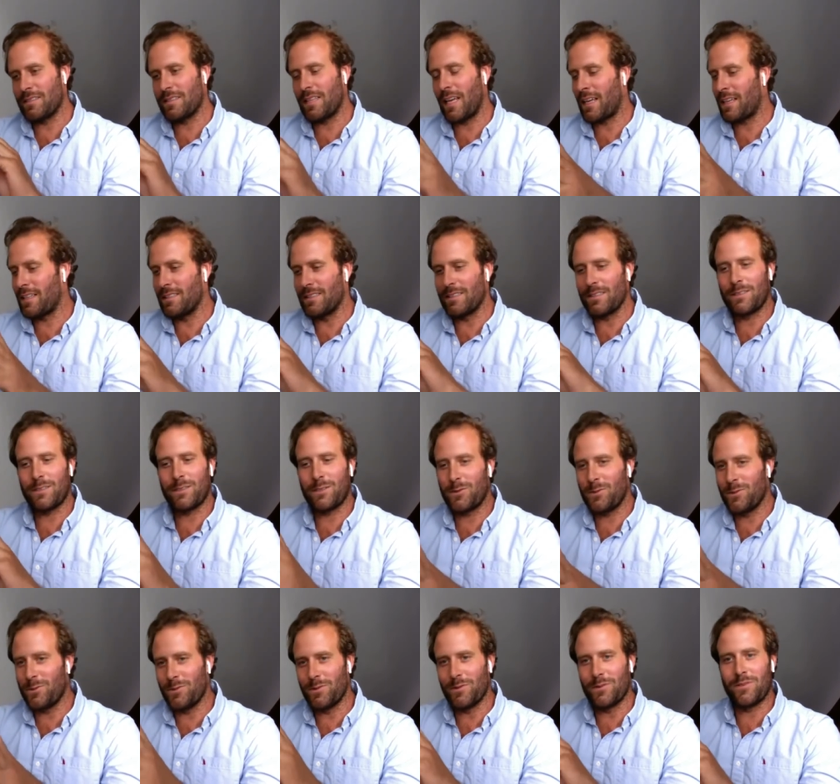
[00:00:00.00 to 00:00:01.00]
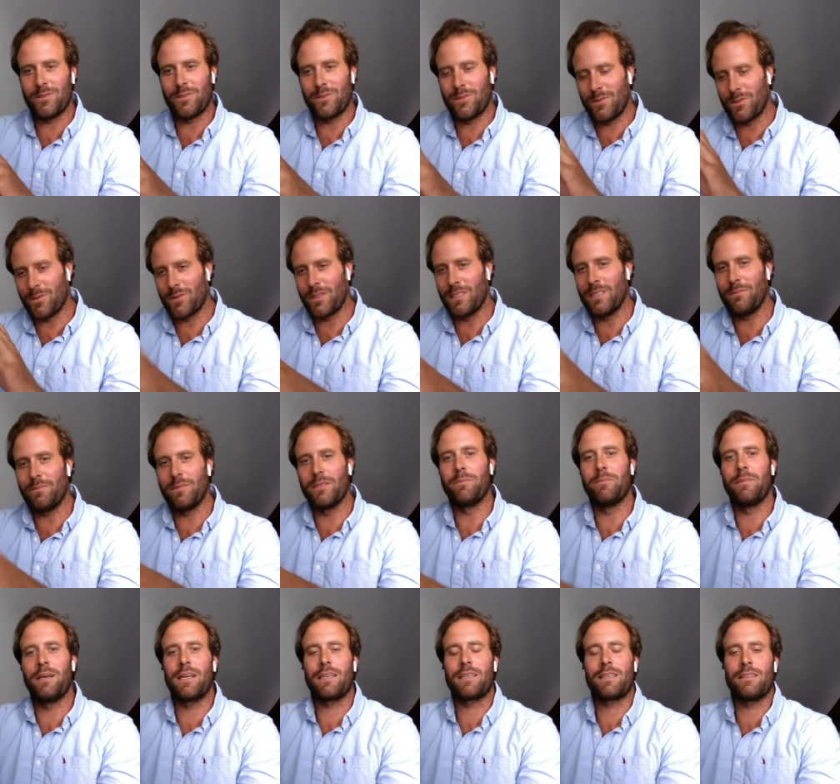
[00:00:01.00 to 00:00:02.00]
second to keep
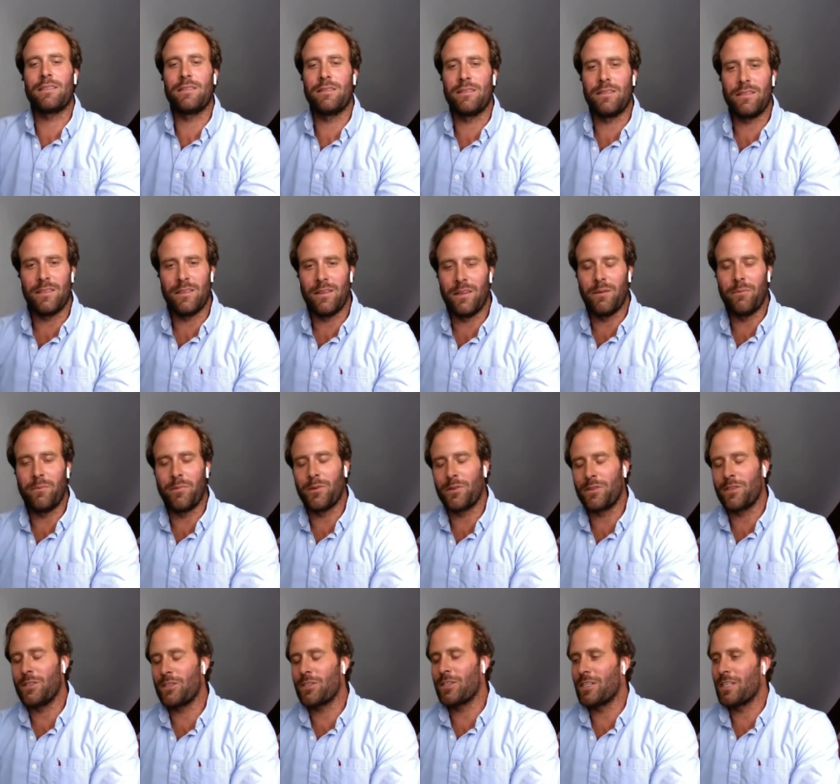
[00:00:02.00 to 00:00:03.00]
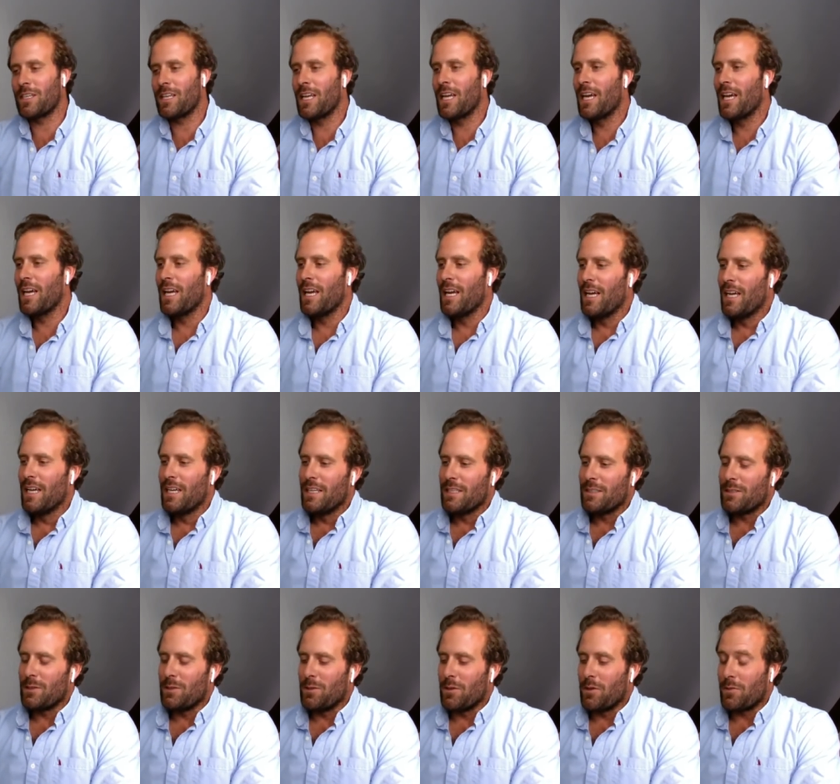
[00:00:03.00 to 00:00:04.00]
the mark in the position.
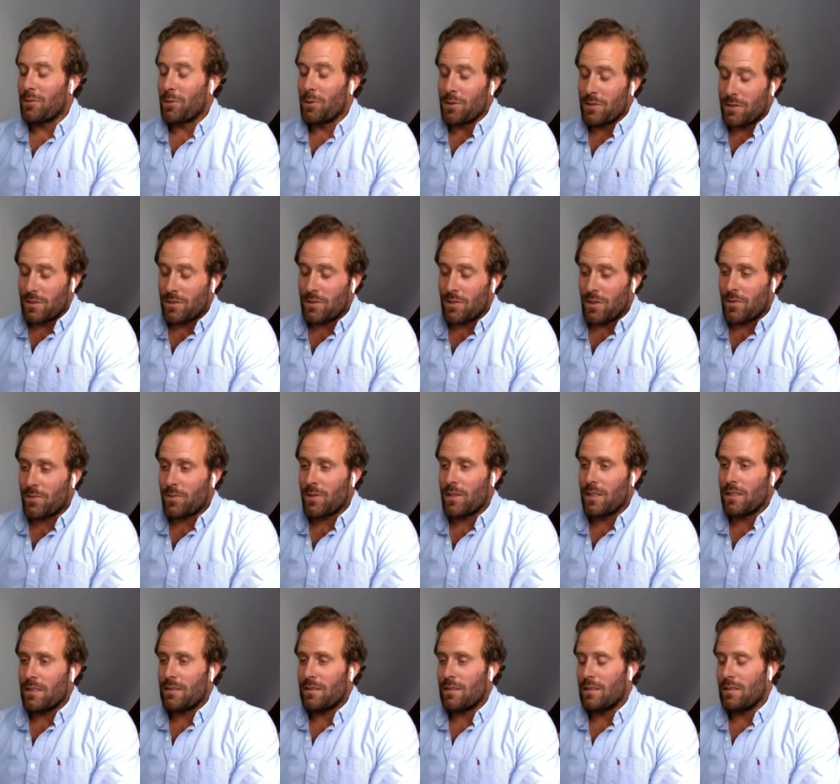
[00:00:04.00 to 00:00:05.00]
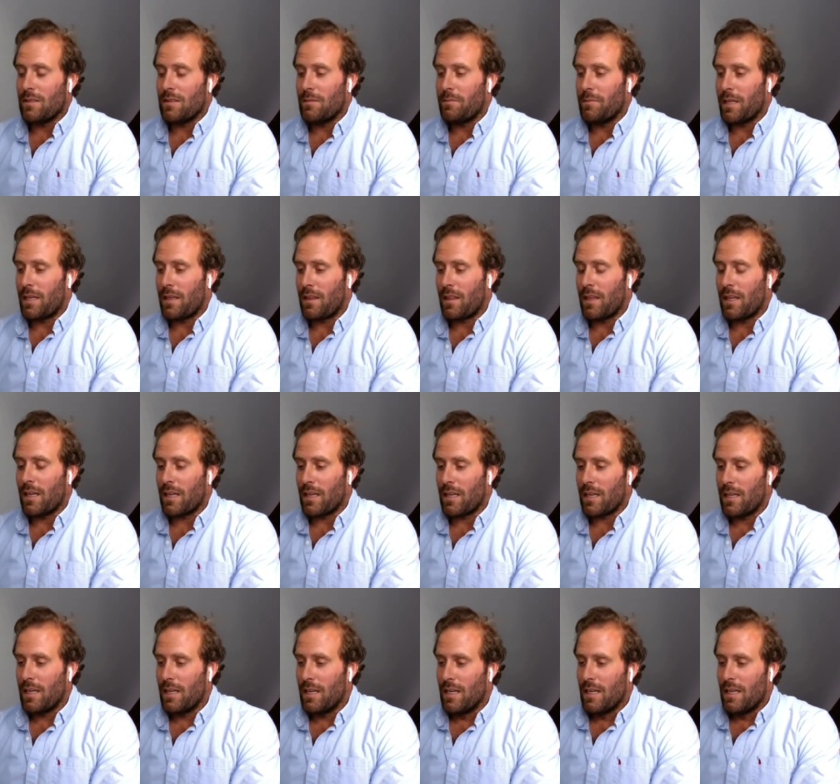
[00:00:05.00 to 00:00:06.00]
So of course the software is a big
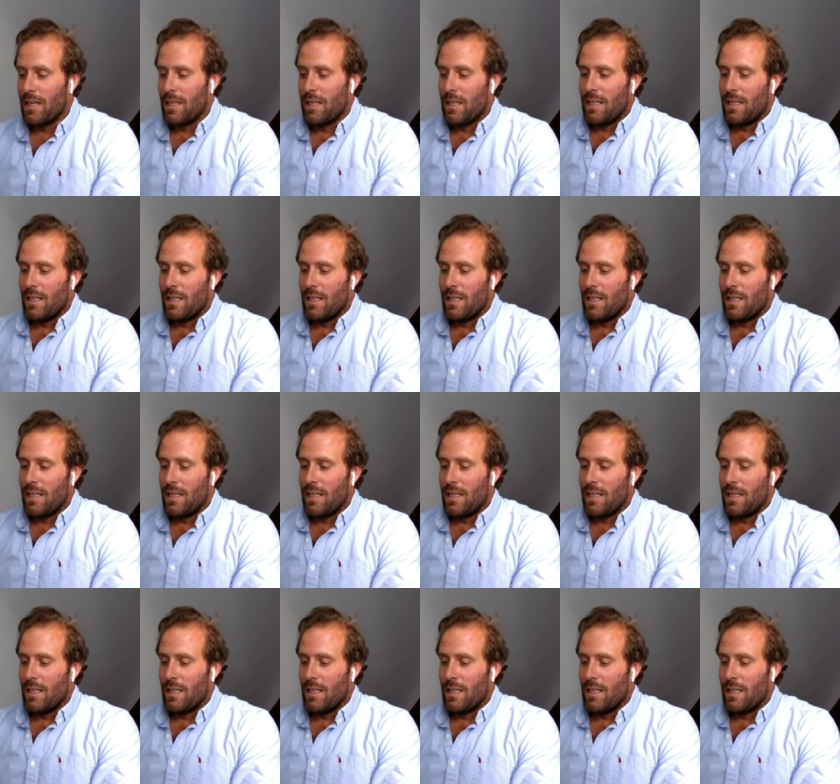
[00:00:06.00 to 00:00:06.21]
thing.